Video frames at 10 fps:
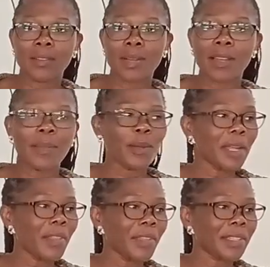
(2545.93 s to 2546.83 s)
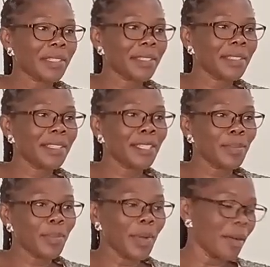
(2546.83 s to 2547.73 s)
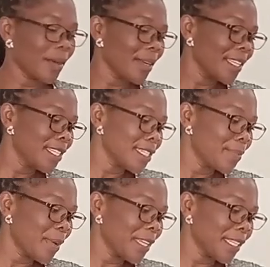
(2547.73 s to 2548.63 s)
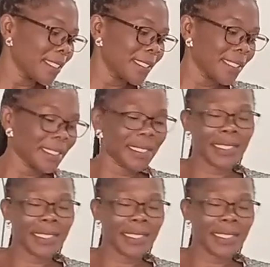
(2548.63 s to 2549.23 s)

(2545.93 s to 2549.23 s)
What about others? Independence.